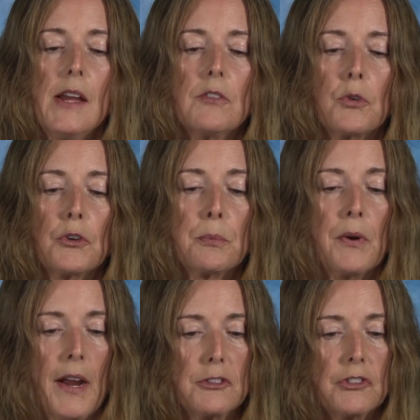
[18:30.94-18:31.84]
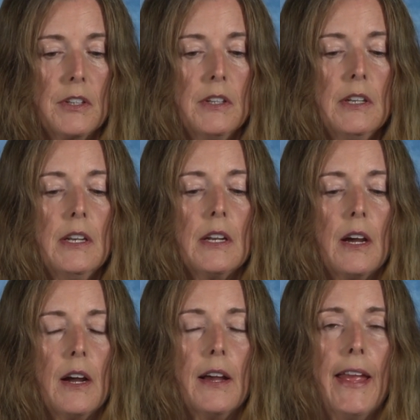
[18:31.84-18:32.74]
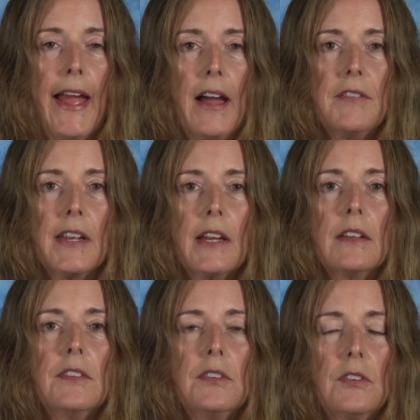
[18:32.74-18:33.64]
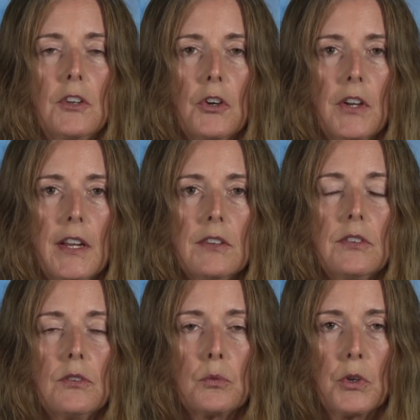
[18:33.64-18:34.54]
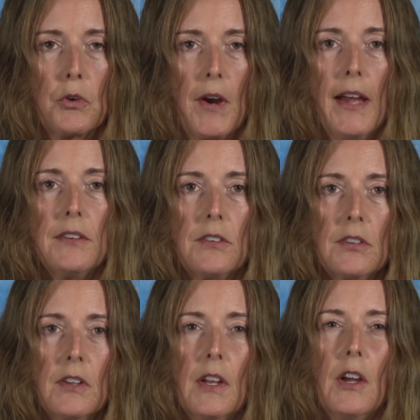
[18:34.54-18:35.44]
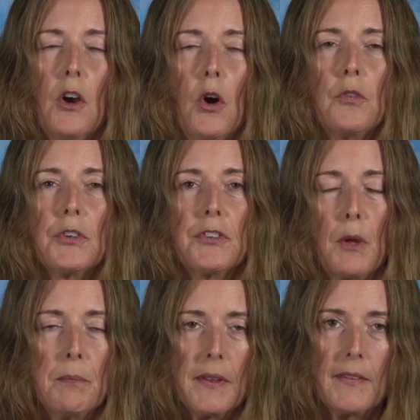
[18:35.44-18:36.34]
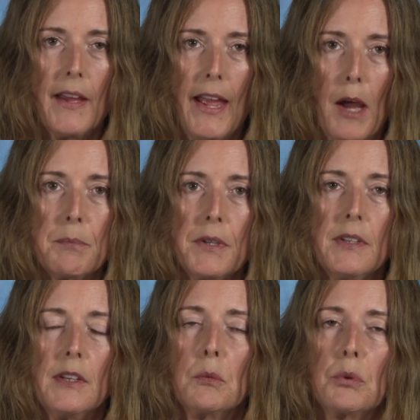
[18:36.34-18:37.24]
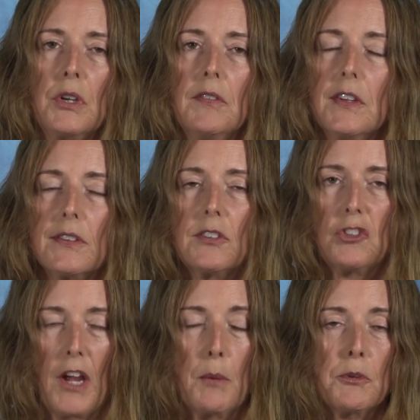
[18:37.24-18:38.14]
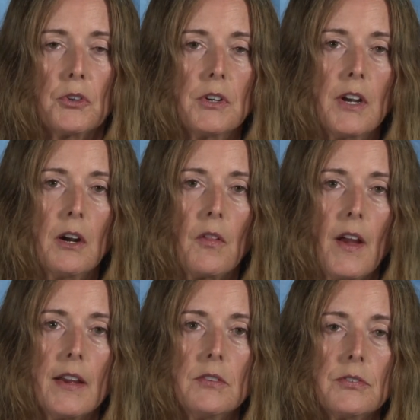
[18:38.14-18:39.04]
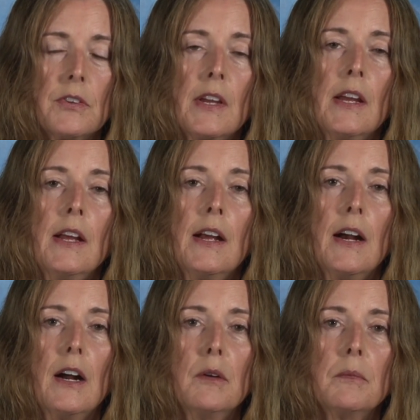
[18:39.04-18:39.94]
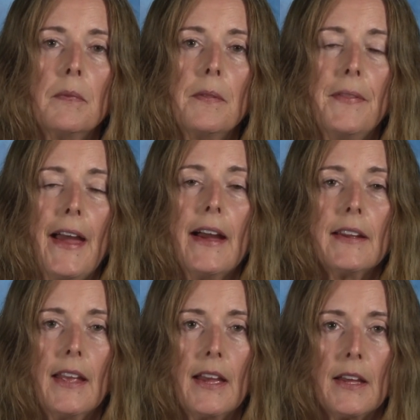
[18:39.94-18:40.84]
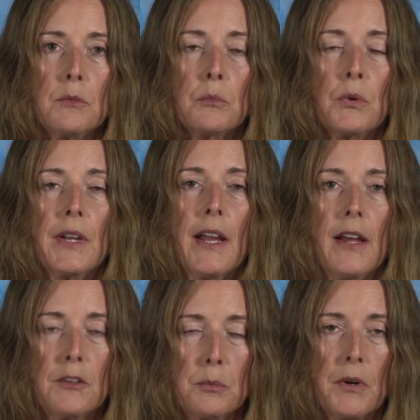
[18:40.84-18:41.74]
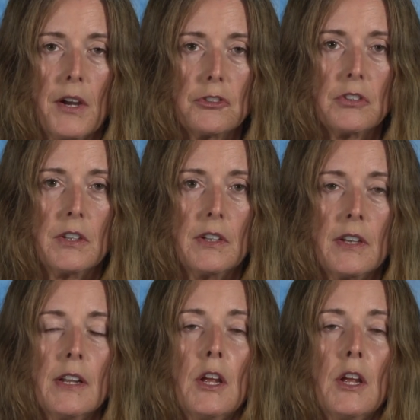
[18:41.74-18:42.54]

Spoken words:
For depression, having serious regret over something that happened in a previous chapter in our life, that can bring on depression